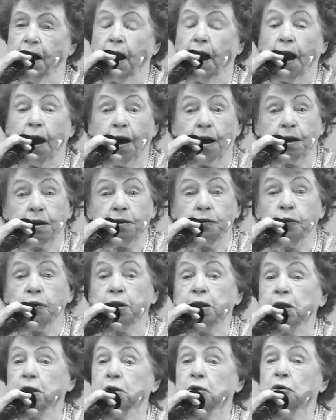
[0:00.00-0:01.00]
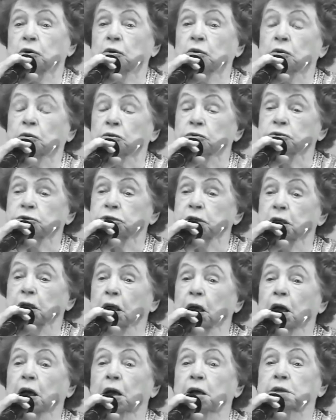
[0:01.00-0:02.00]
And when it cools,
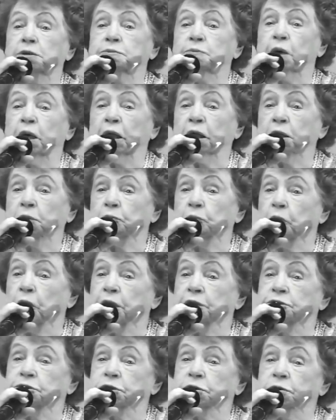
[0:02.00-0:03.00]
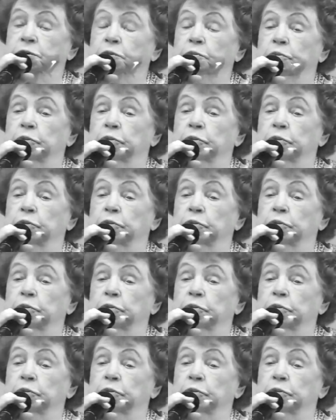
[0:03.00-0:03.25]
osmotic pressure